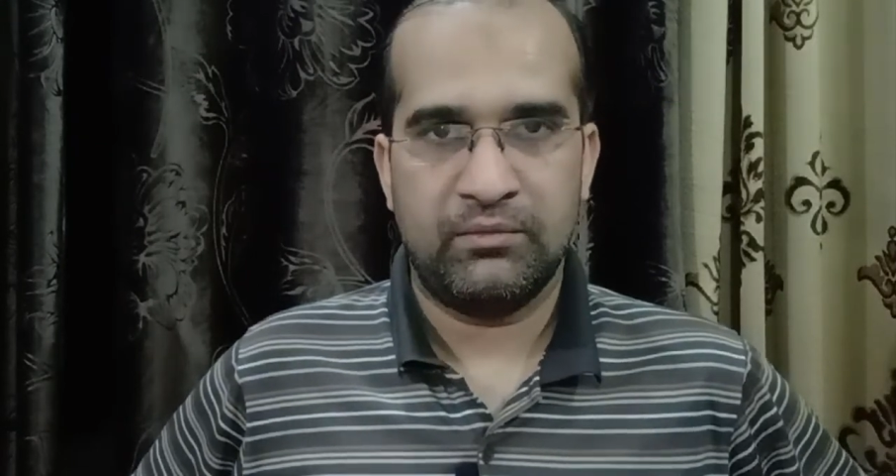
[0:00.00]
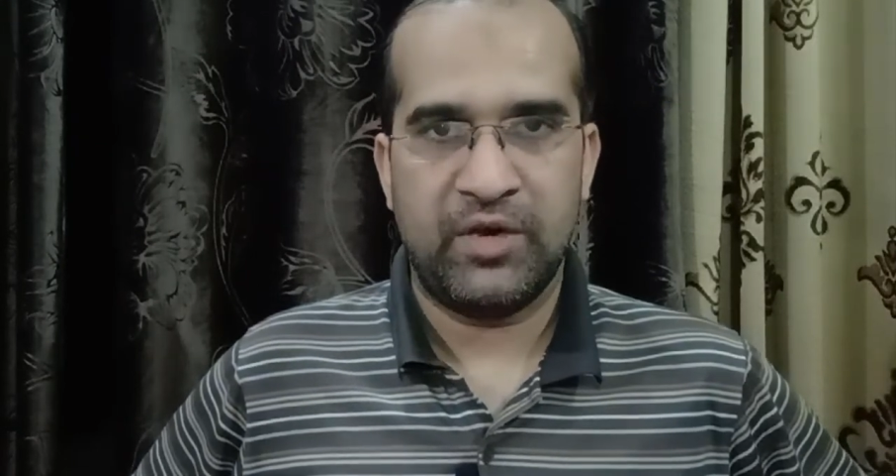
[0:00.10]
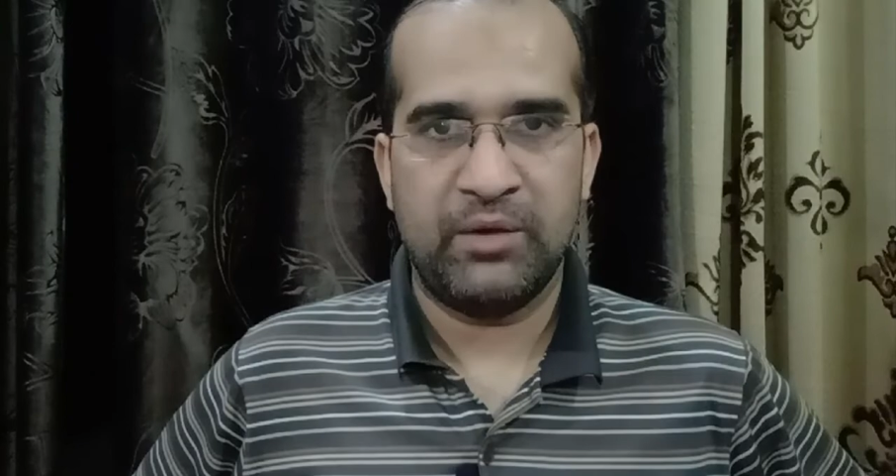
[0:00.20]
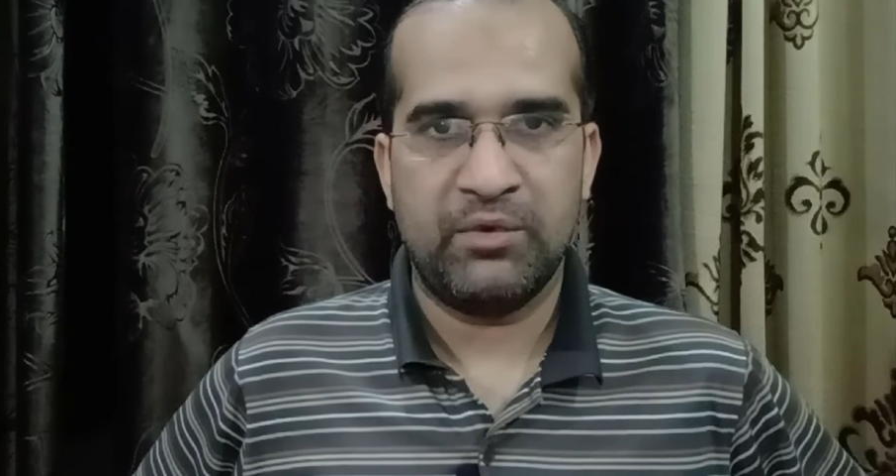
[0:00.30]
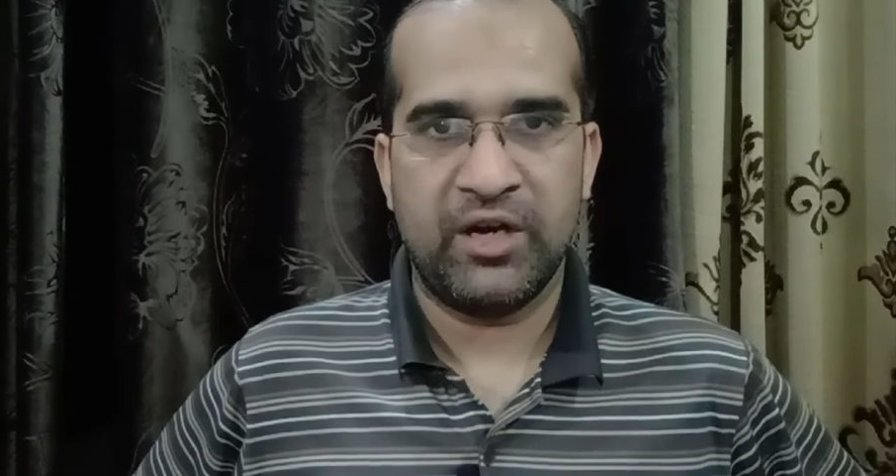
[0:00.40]

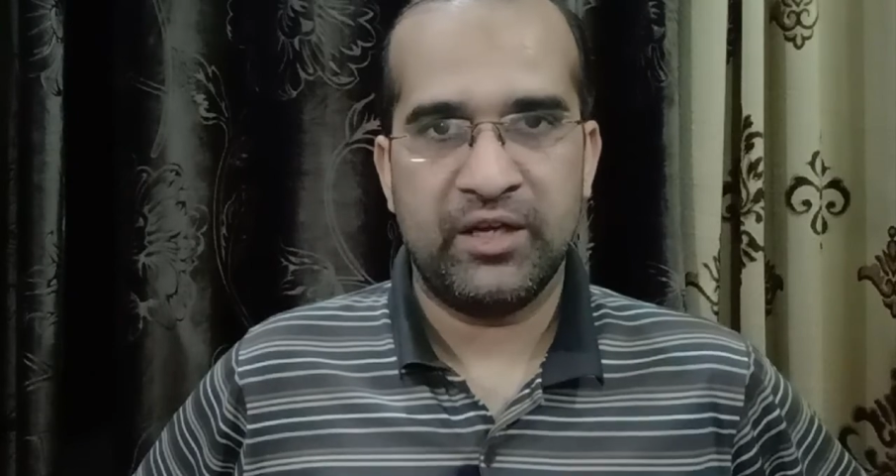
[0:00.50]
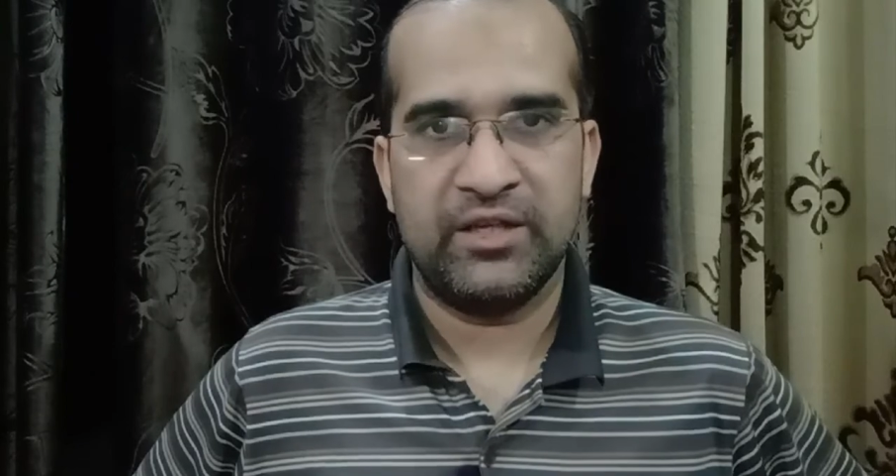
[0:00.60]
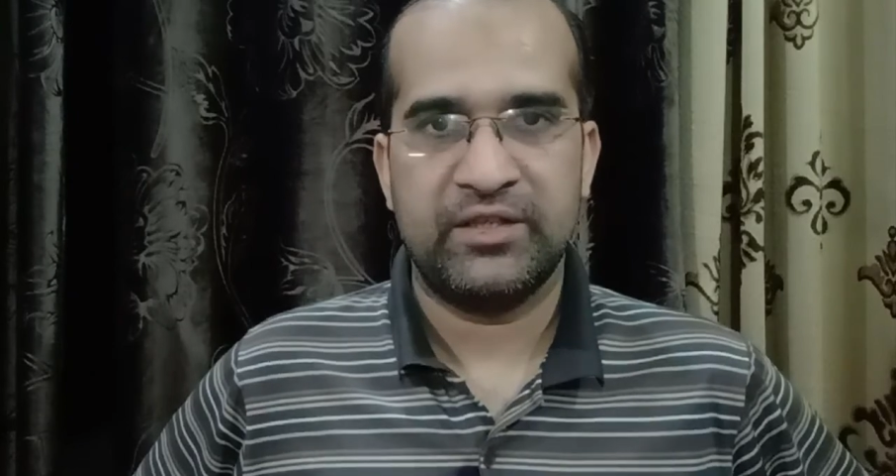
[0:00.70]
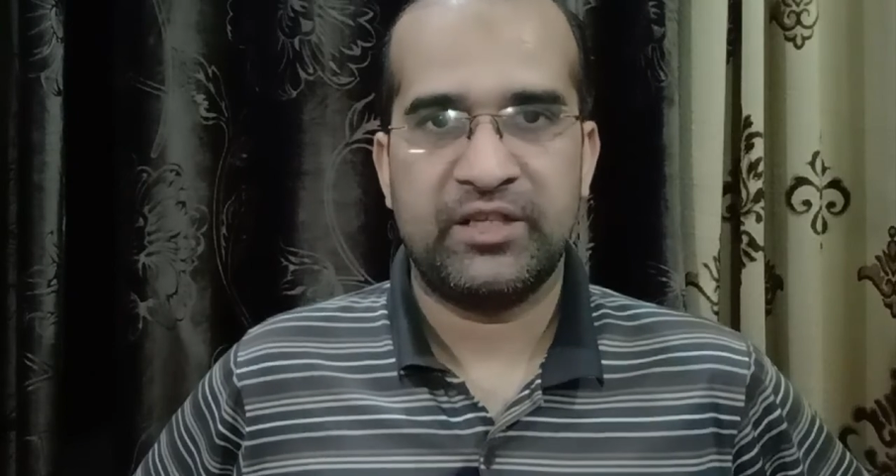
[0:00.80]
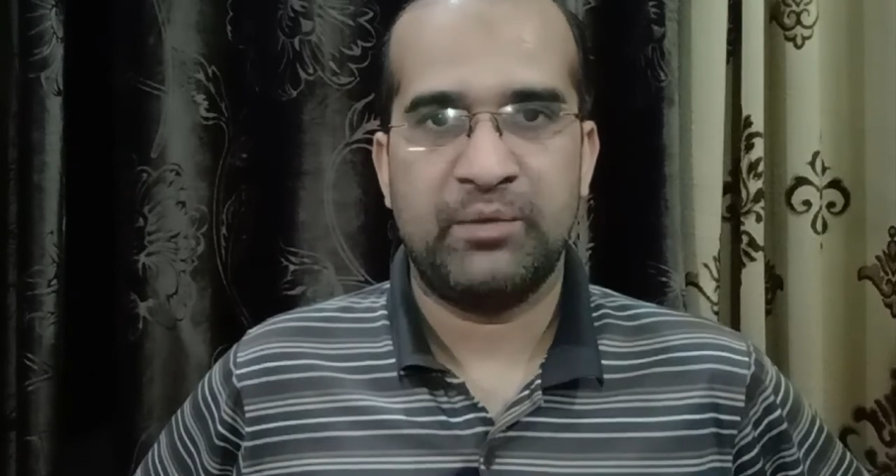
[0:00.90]
Bye bye.
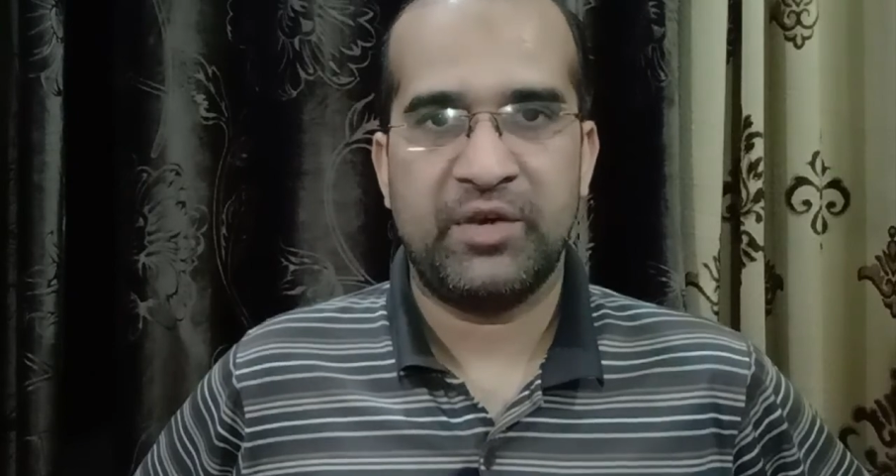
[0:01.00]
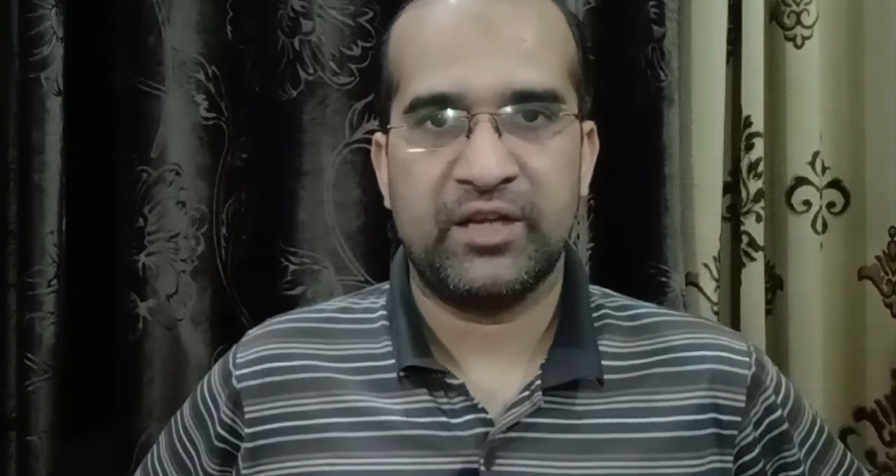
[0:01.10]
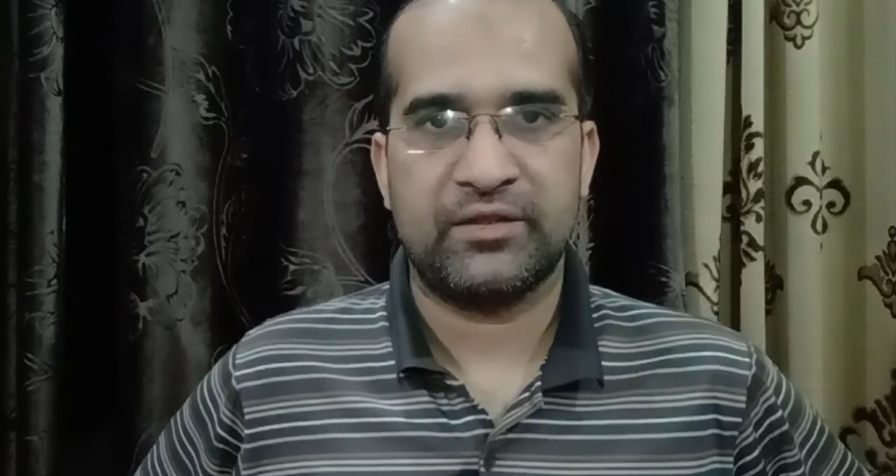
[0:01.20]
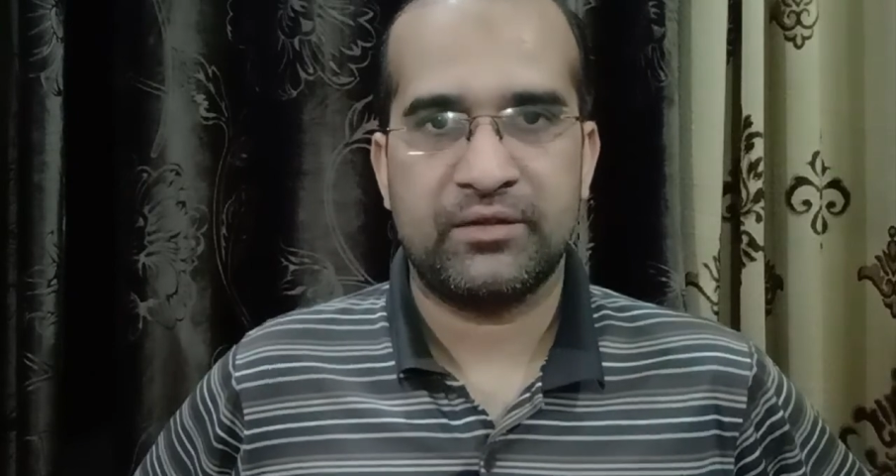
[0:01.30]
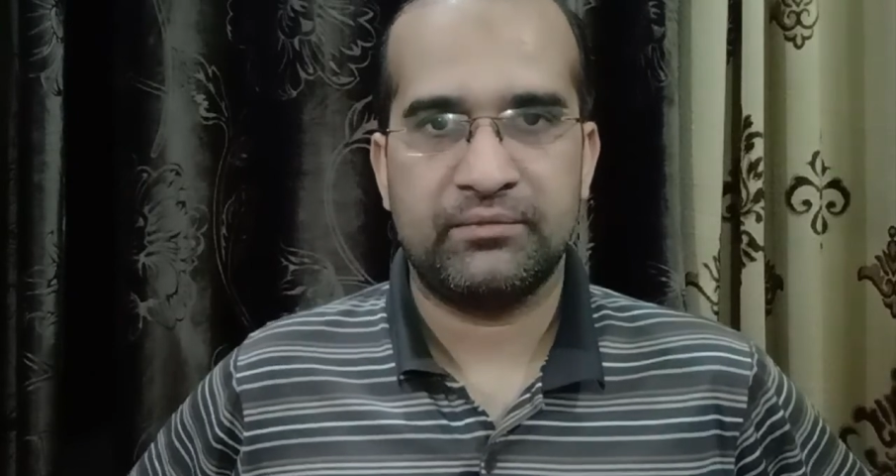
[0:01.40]
Stay blessed.